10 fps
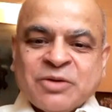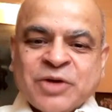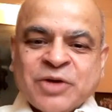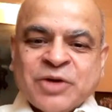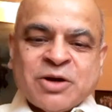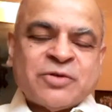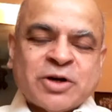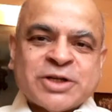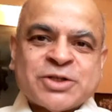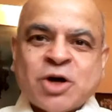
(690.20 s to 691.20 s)
When you
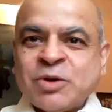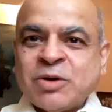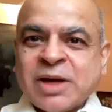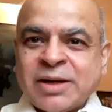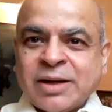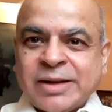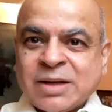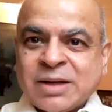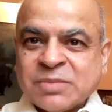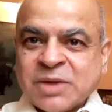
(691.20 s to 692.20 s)
have got a job, you're getting an
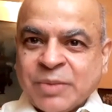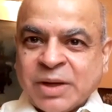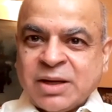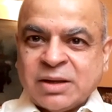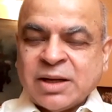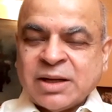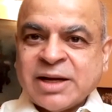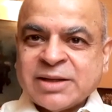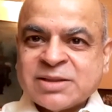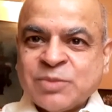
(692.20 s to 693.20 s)
income coming in, and
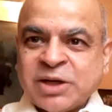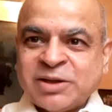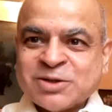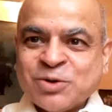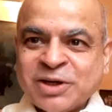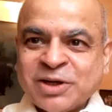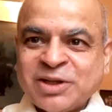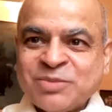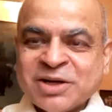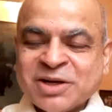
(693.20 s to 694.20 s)
that's the money that's going in the
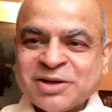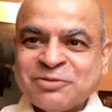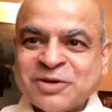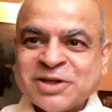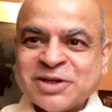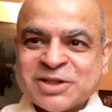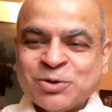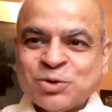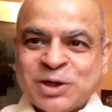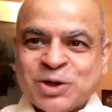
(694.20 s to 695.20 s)
market. First thing
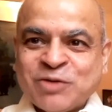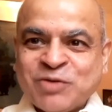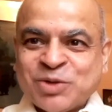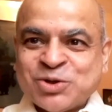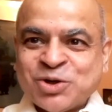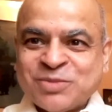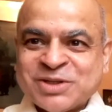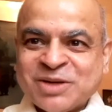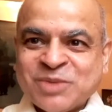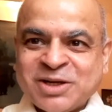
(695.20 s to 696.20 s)
you do when you give up a job
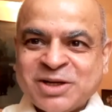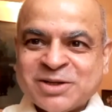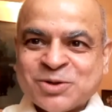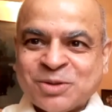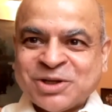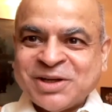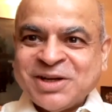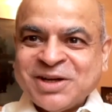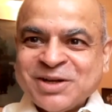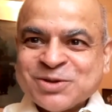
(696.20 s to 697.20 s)
is that money is stopped.
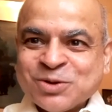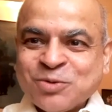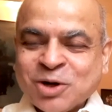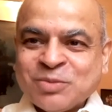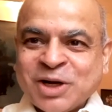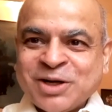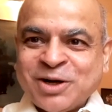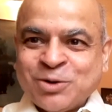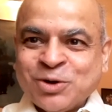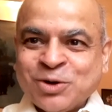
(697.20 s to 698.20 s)
So what money are
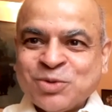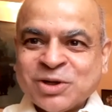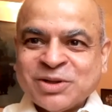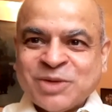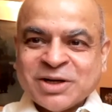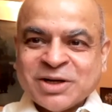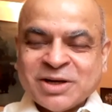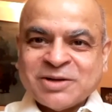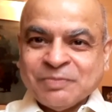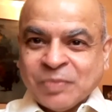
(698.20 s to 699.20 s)
you going to put in the market?